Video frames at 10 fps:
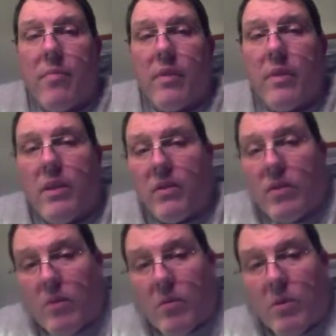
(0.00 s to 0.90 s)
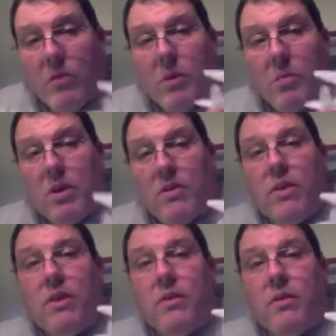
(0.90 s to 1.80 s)
this is what most people
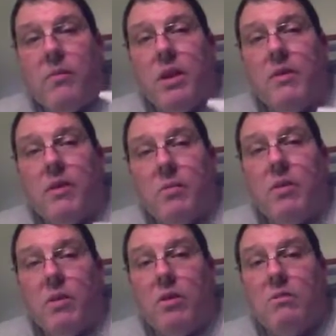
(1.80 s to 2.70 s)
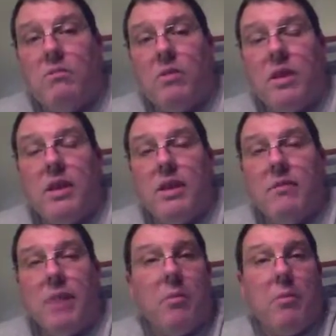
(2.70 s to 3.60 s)
consider to be a typical
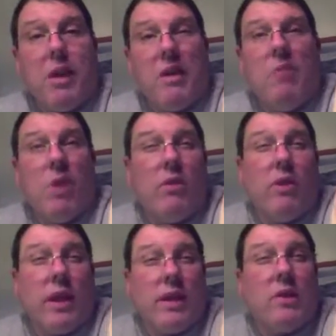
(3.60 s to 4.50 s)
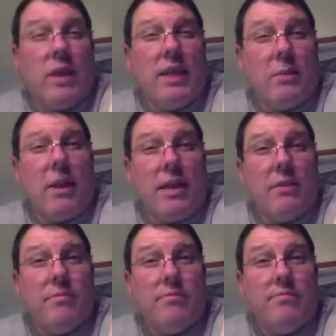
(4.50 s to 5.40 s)
paper model and what you can actually expect.
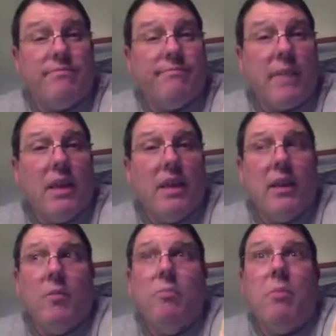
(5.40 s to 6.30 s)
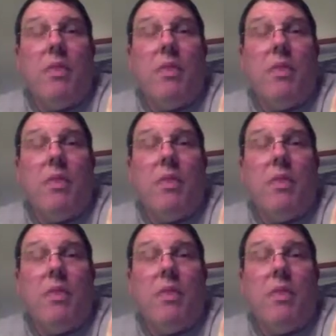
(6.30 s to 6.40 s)
But